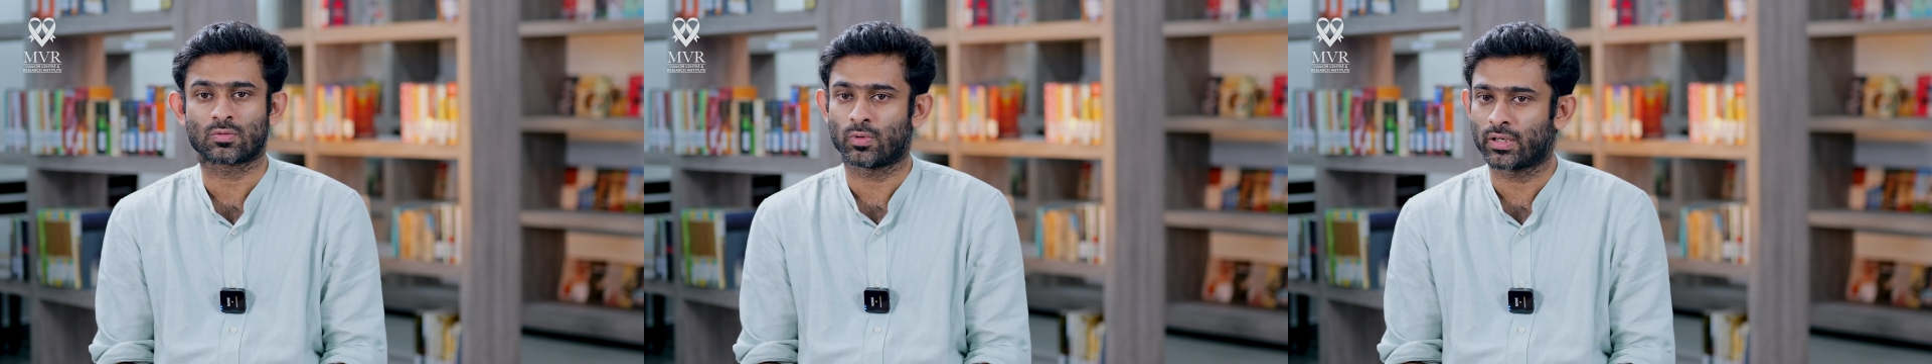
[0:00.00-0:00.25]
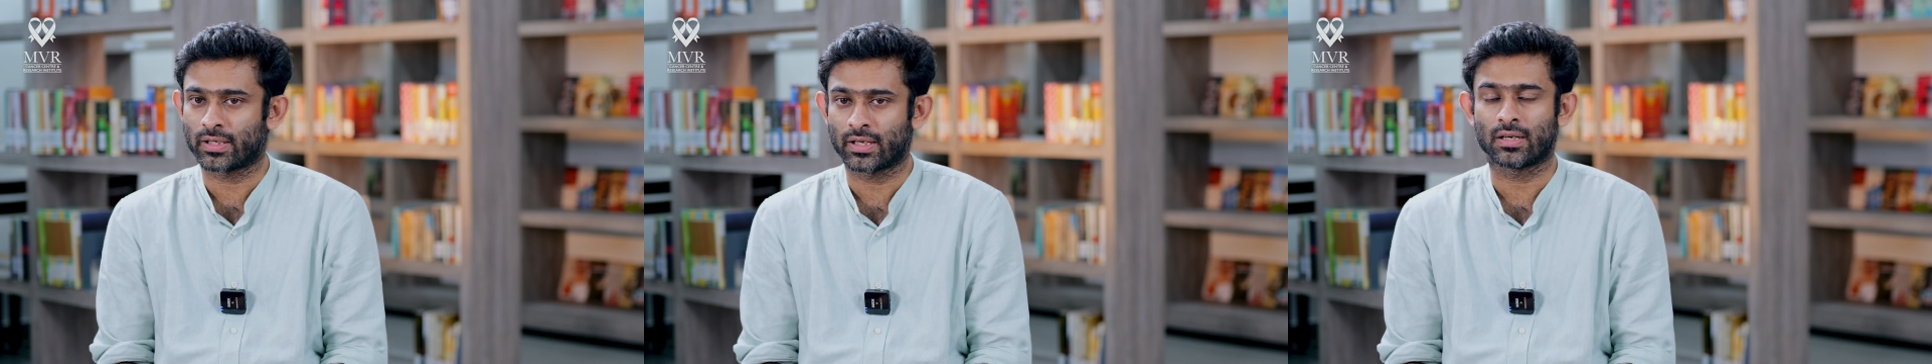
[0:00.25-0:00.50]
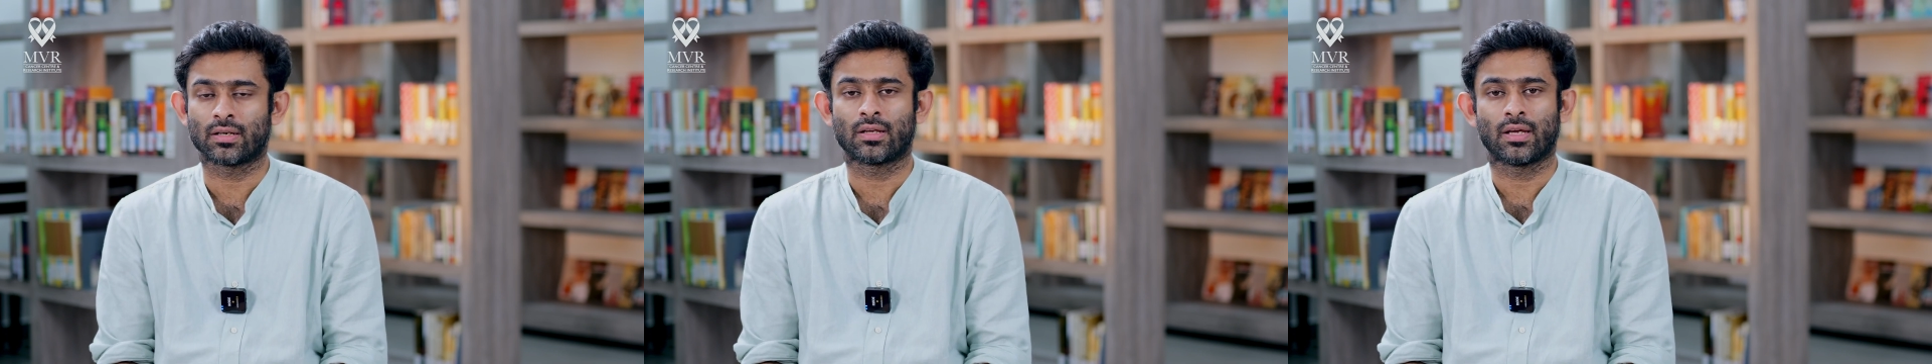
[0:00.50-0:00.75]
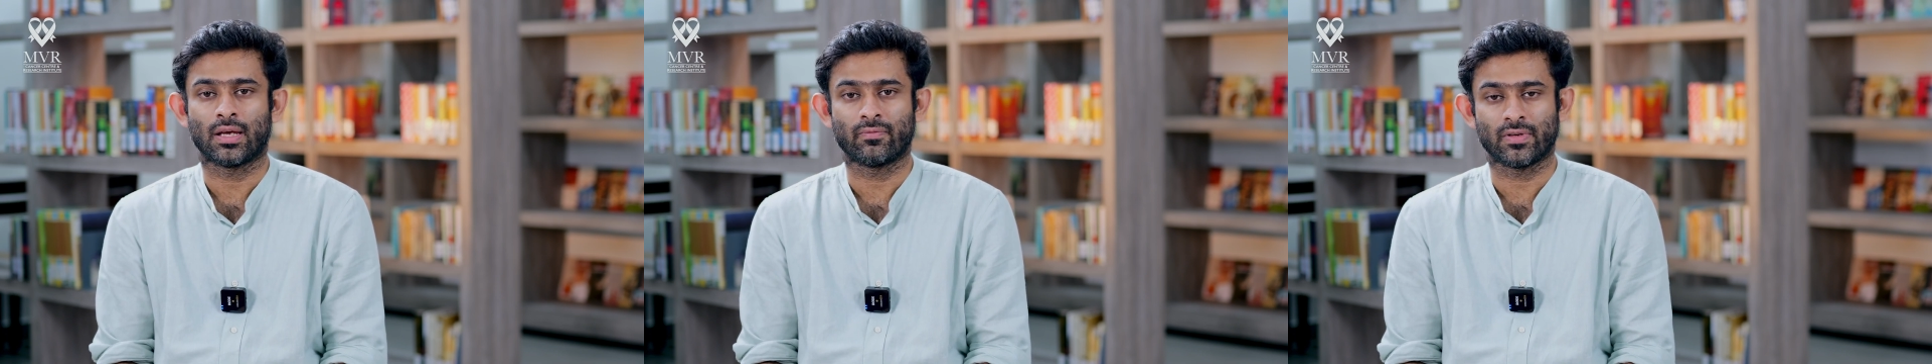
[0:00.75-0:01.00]
working in
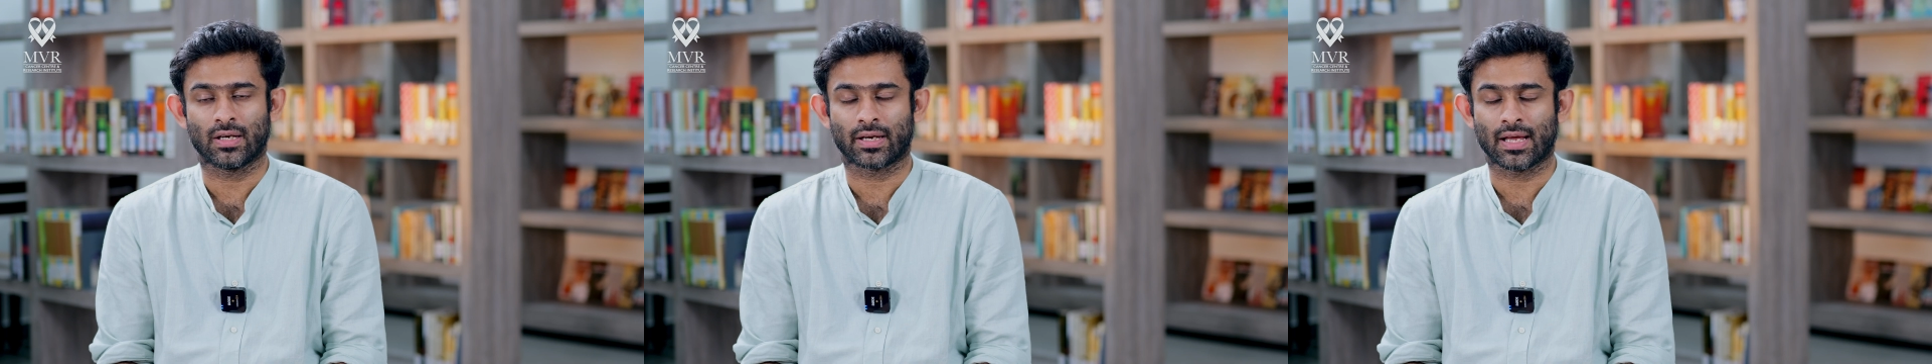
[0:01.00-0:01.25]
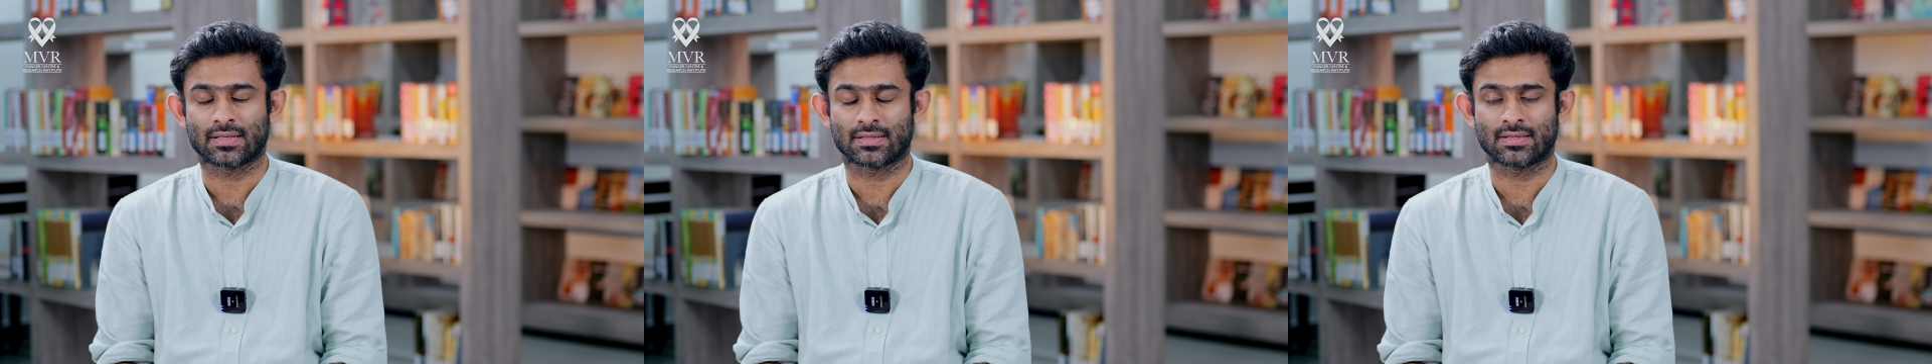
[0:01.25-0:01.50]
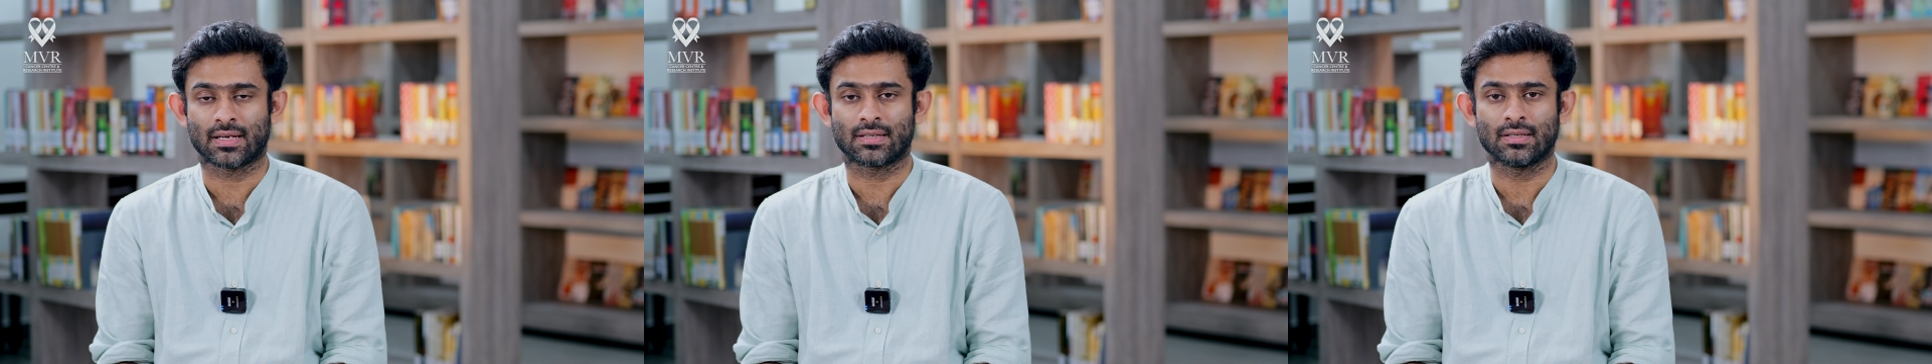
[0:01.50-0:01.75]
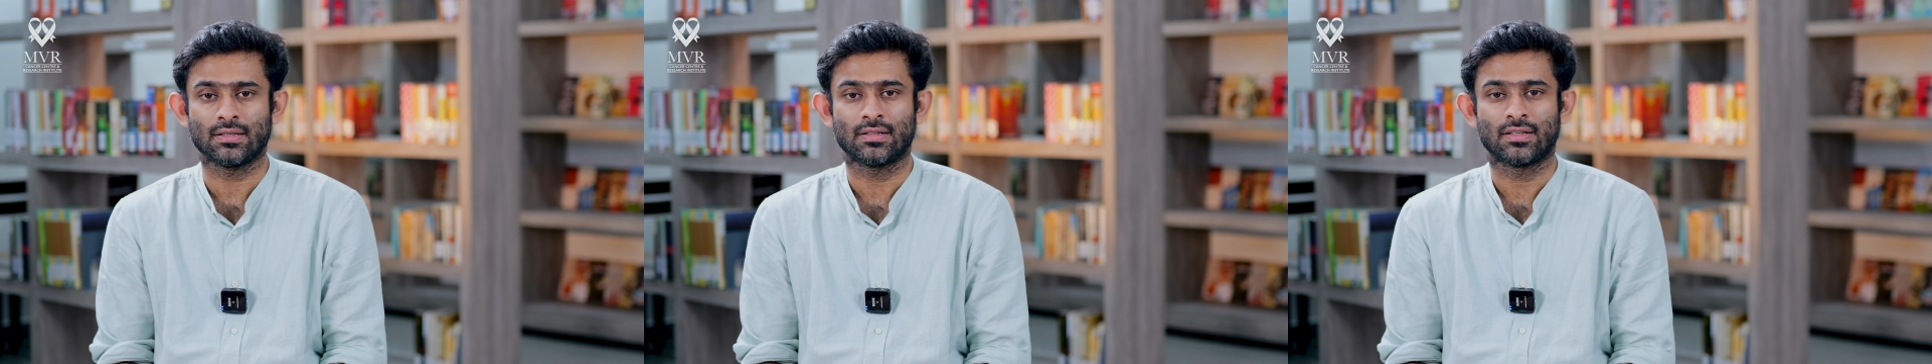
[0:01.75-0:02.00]
MVR Cancer Center.